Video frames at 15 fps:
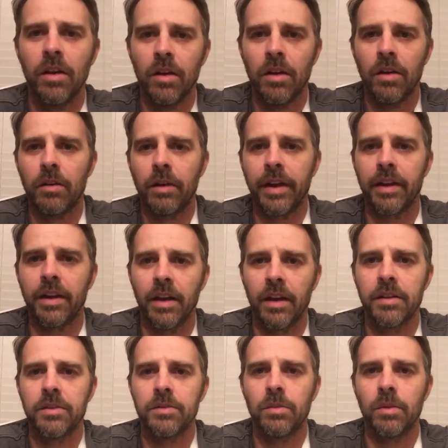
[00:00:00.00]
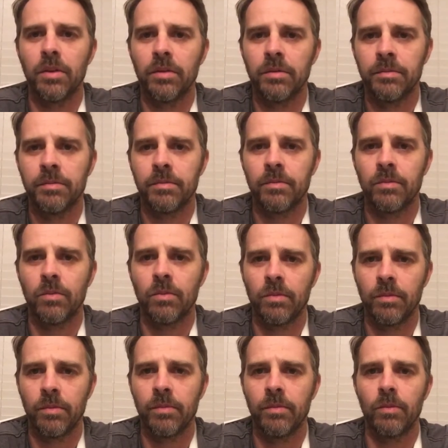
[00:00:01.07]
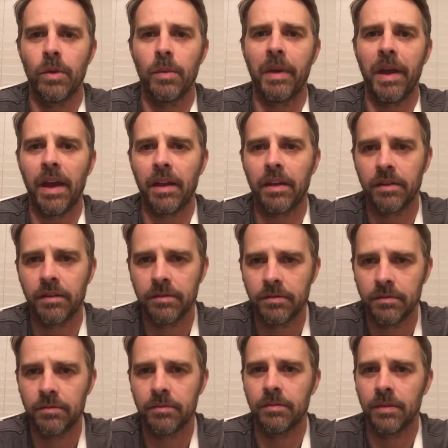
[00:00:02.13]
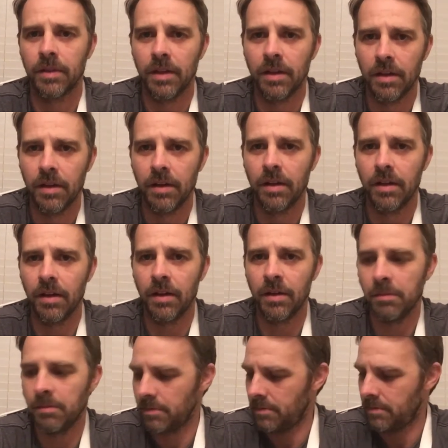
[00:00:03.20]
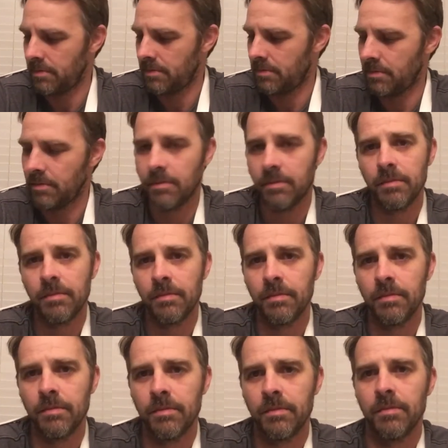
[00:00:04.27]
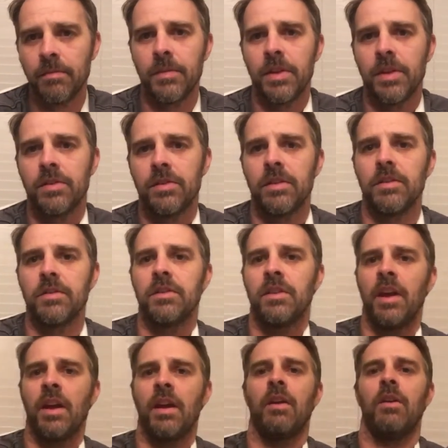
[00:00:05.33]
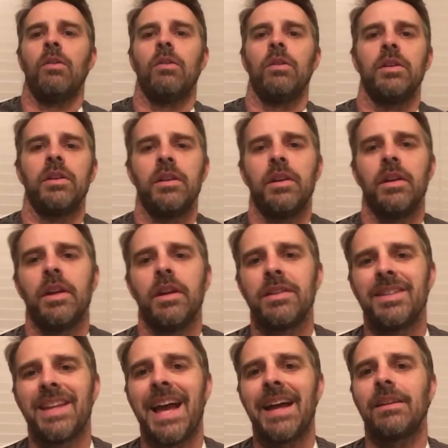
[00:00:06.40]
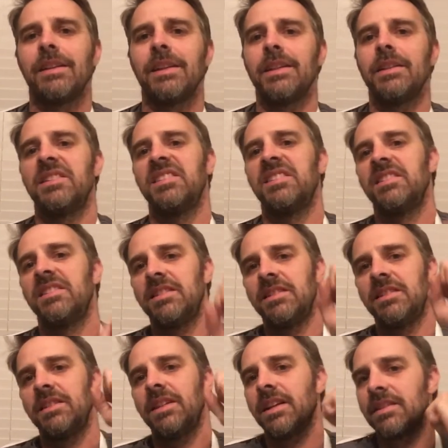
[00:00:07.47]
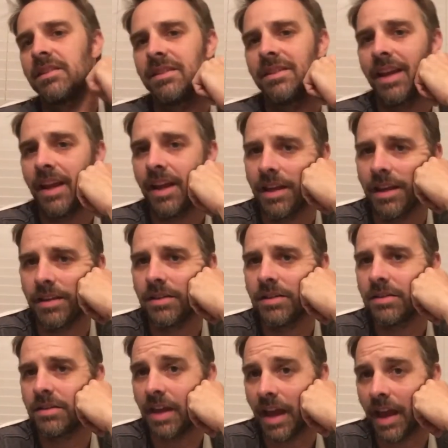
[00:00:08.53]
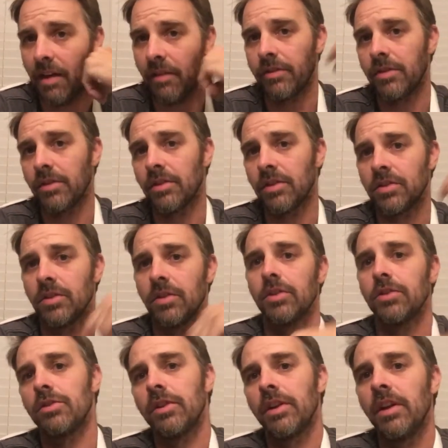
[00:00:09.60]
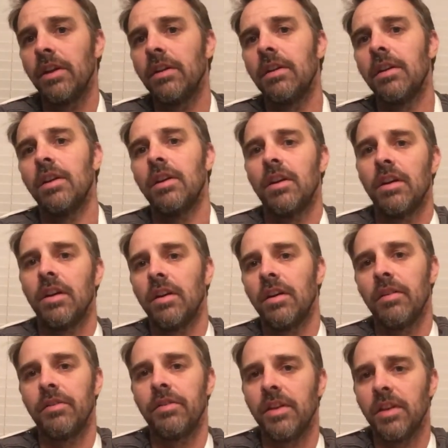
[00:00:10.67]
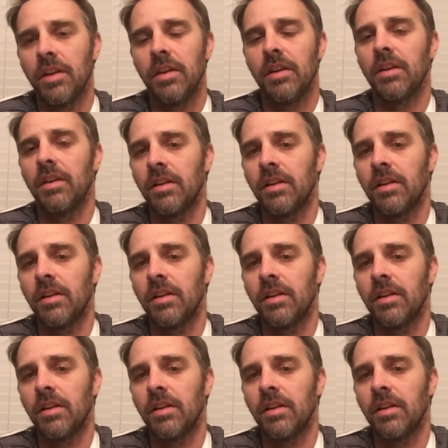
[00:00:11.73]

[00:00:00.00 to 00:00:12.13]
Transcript: All right, guys. Well, we're back. Um, this is now exactly 6 days after the surgery of the